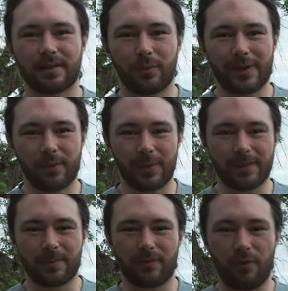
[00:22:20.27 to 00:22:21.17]
we, a
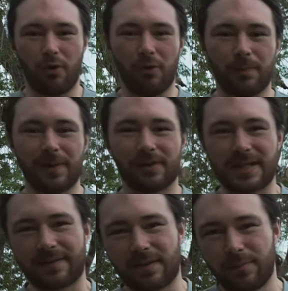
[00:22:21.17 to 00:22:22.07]
week before because
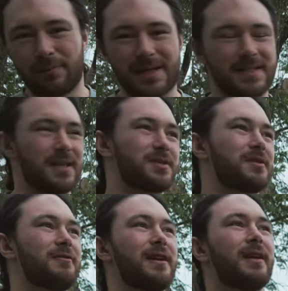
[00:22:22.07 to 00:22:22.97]
I have to put my
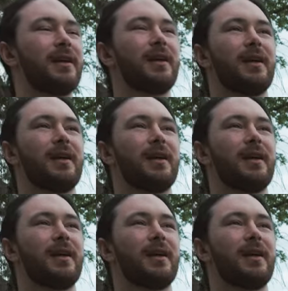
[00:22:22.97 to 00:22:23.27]
sensor in